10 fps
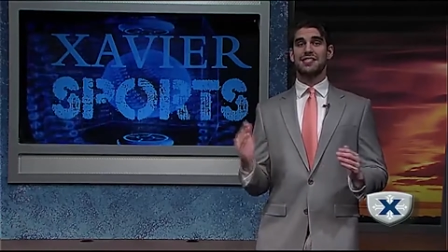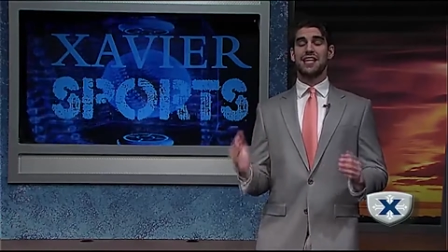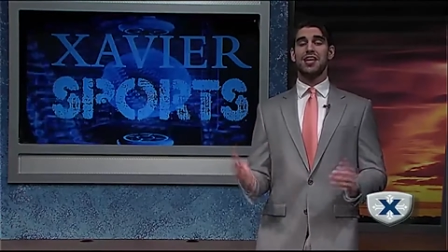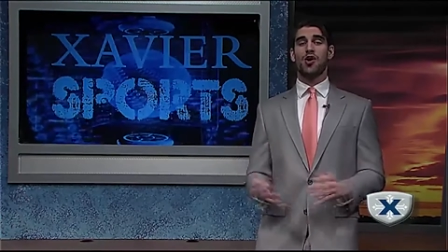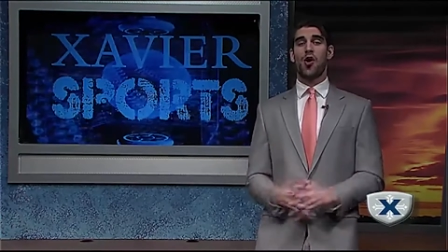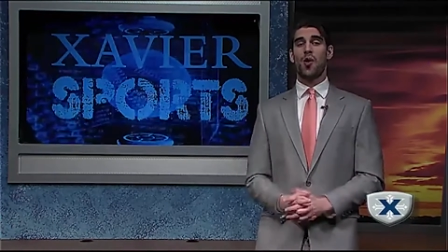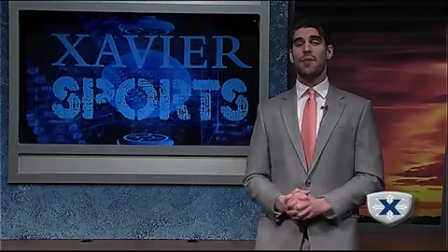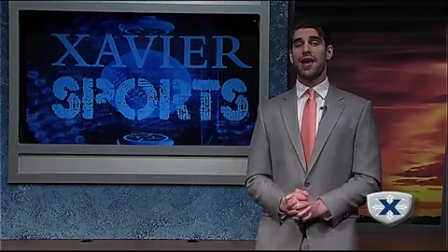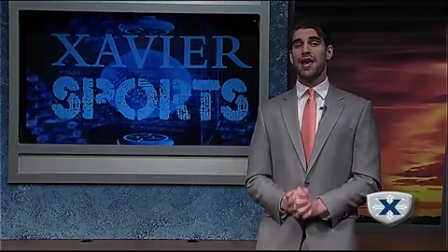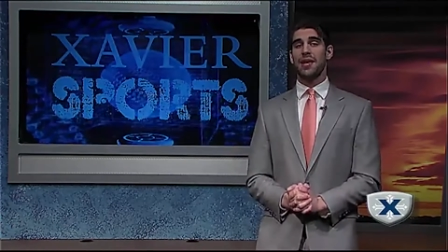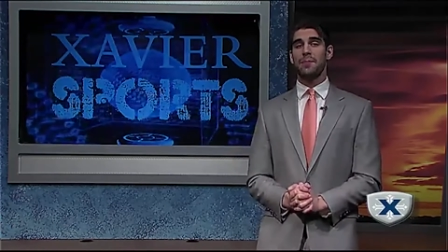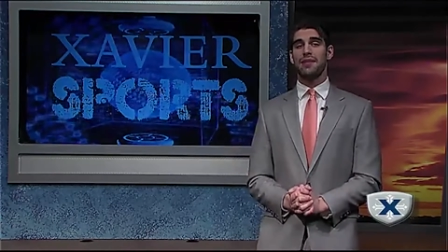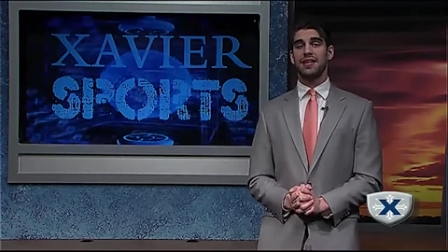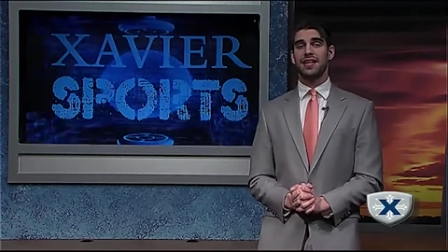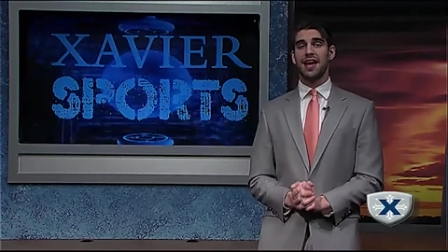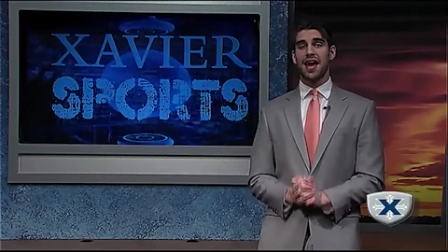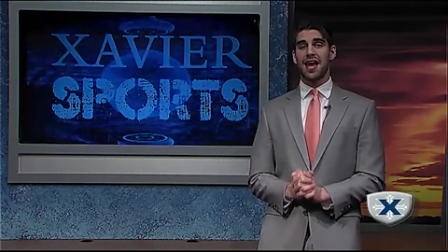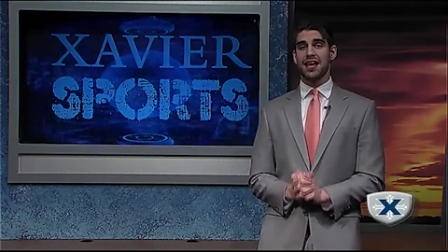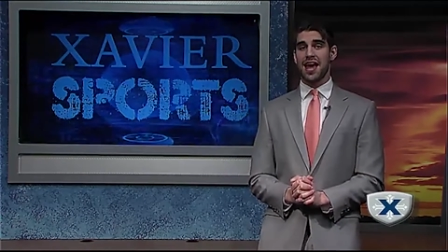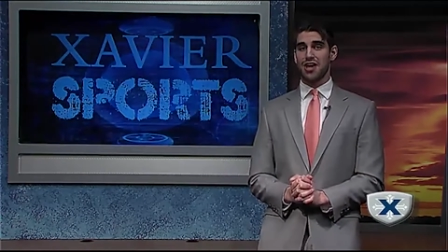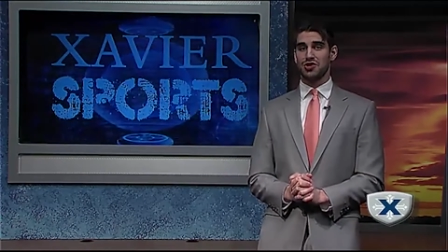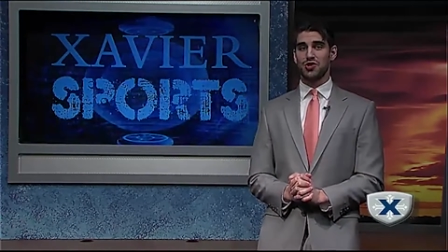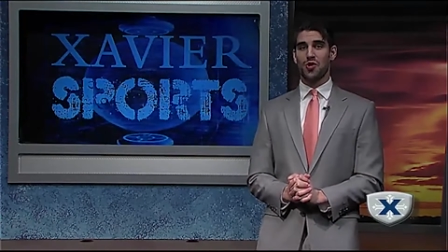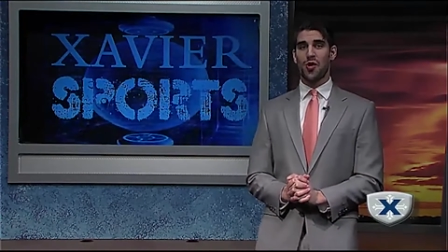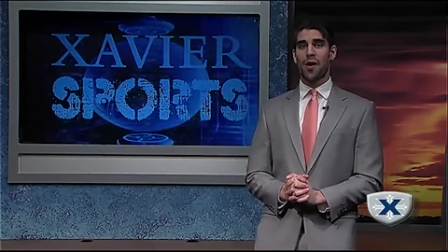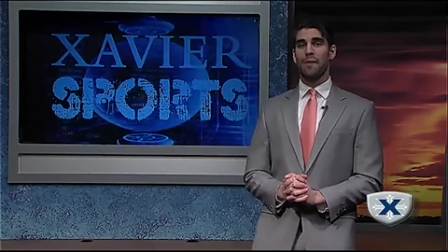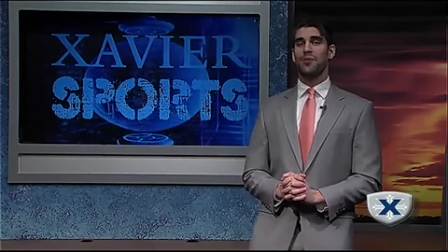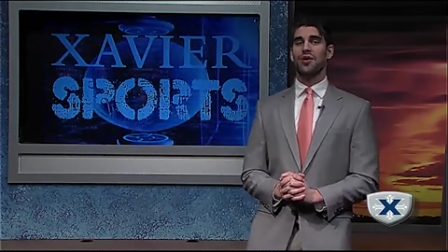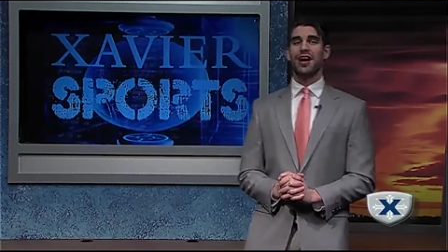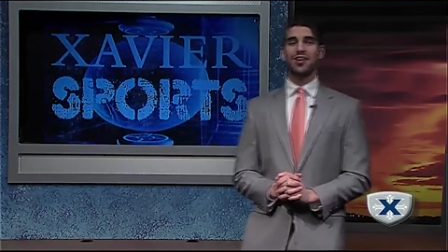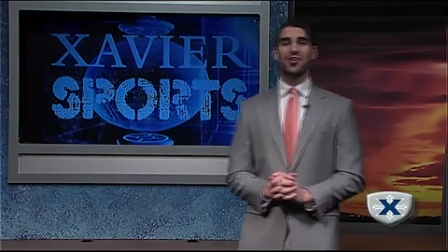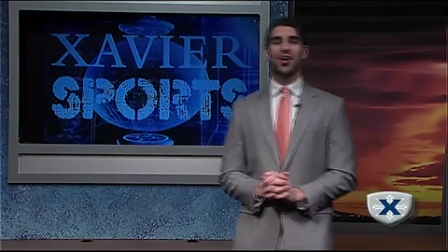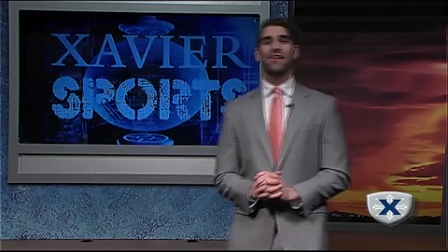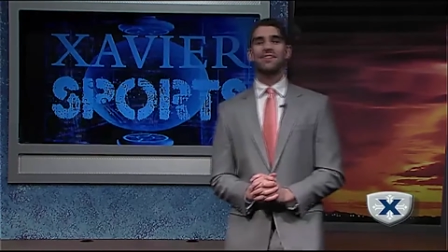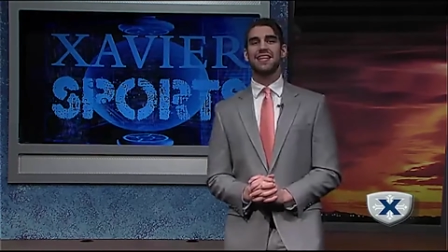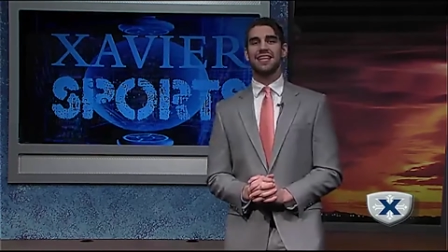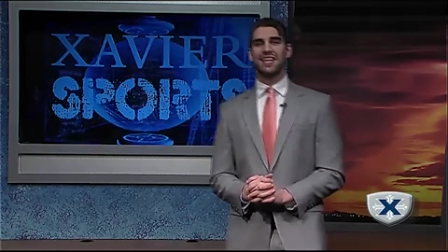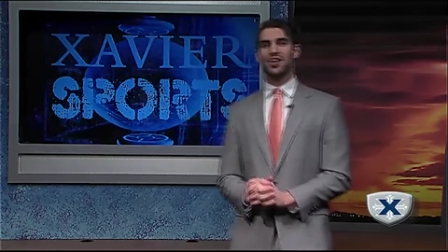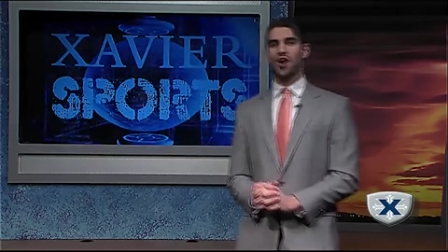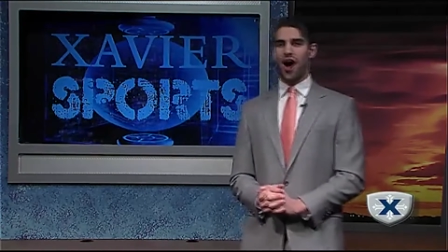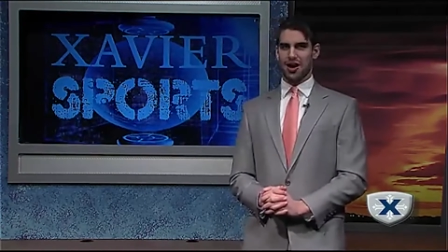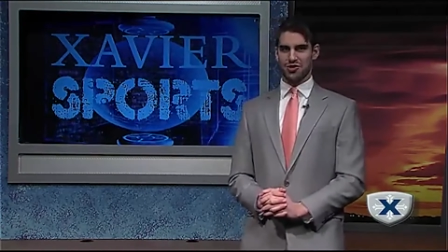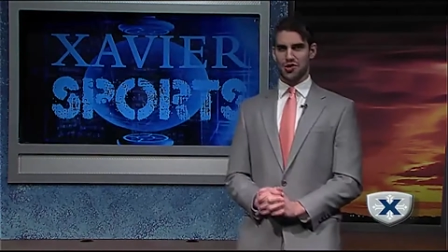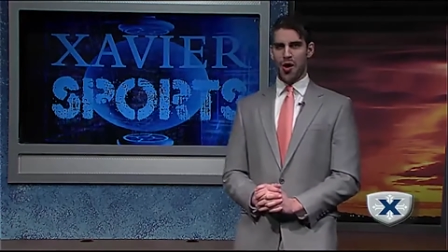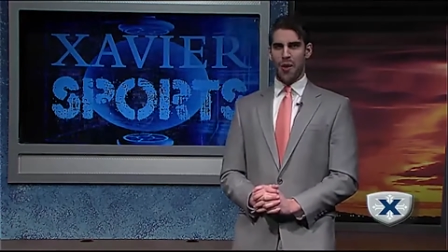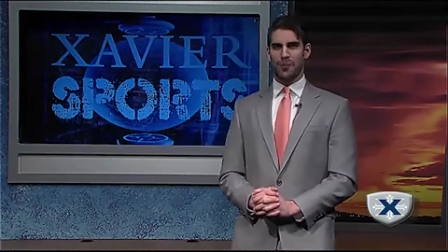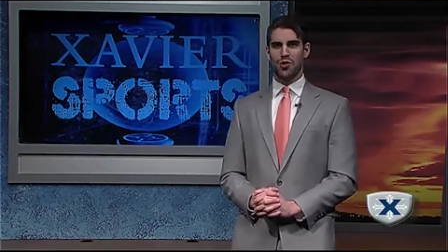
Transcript: to take home AP National Player of the Year honors.